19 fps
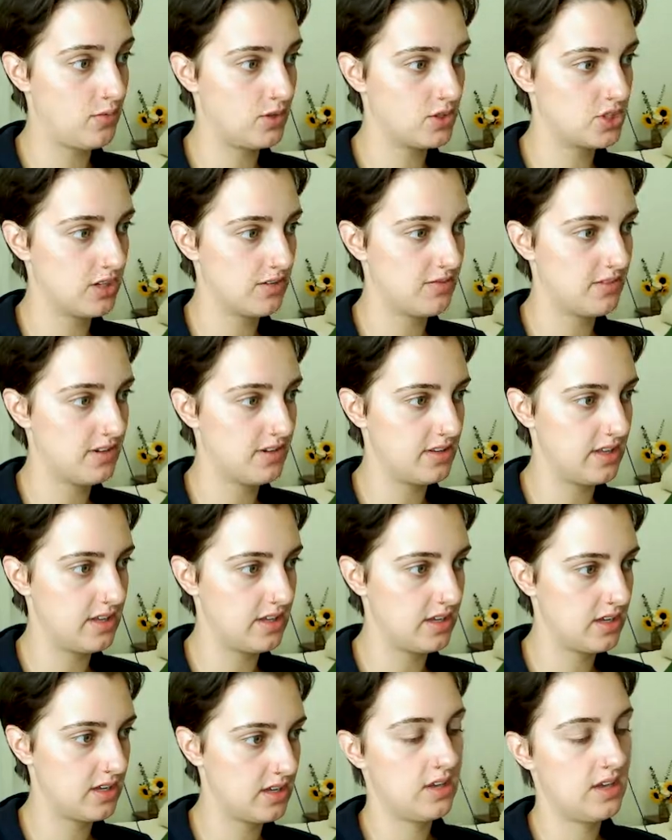which I feel
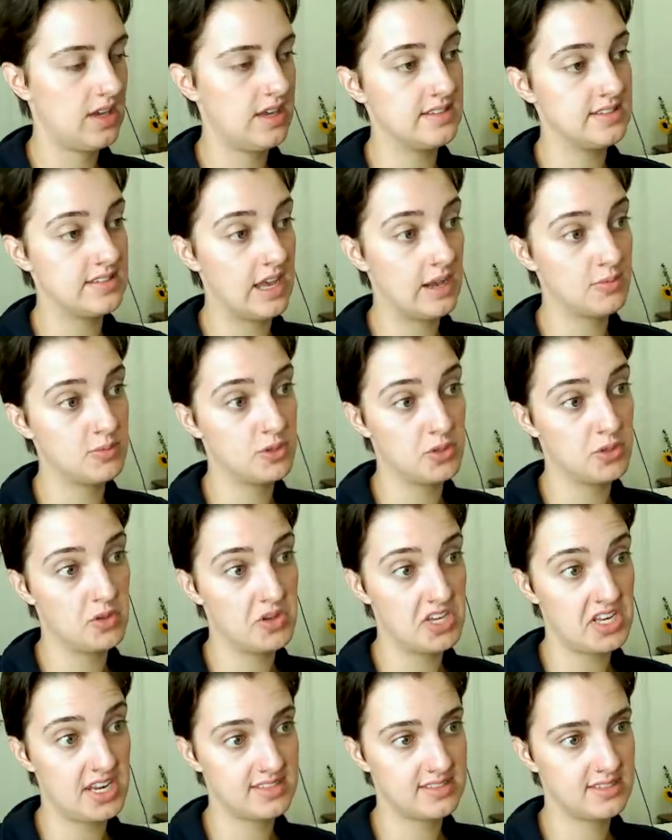like is
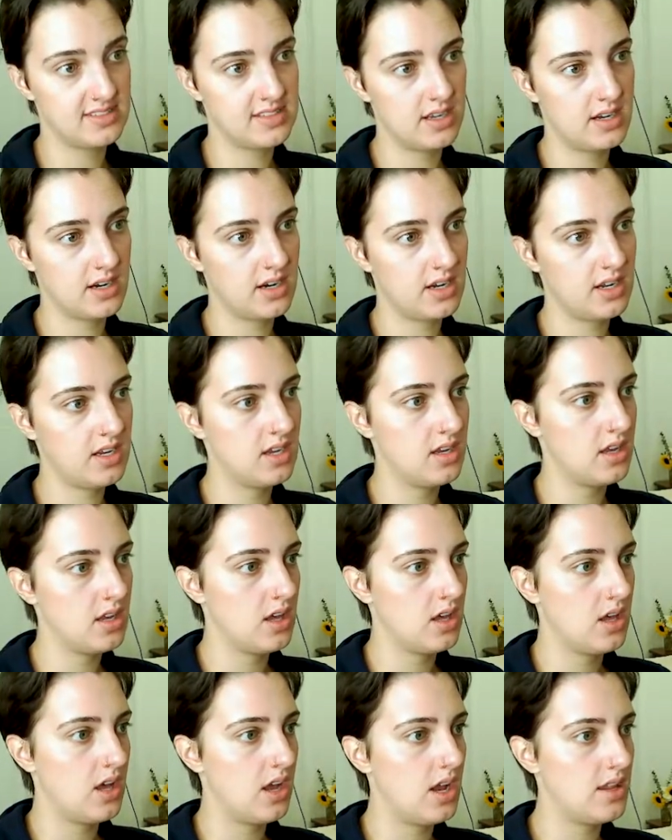absolutely necessary.
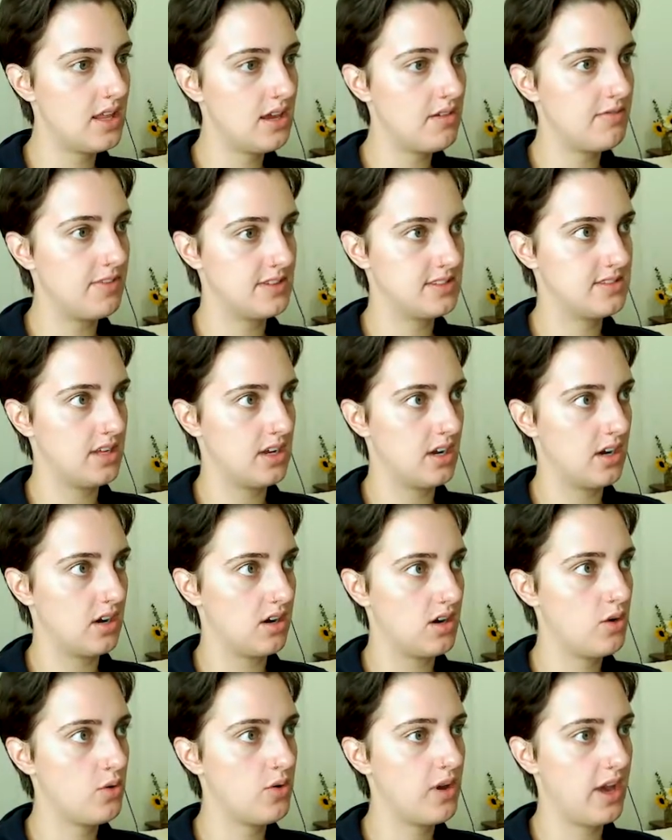And that fits
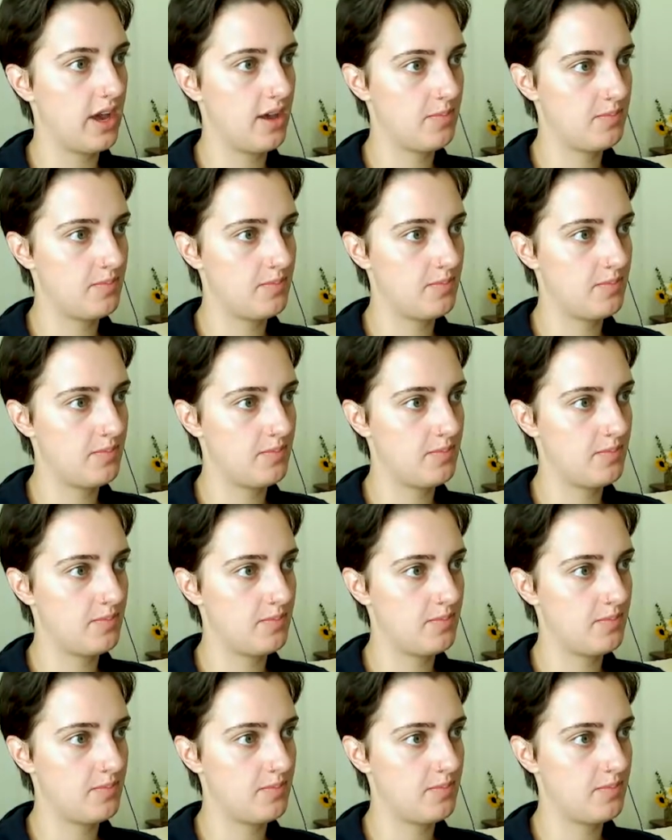there. Okay.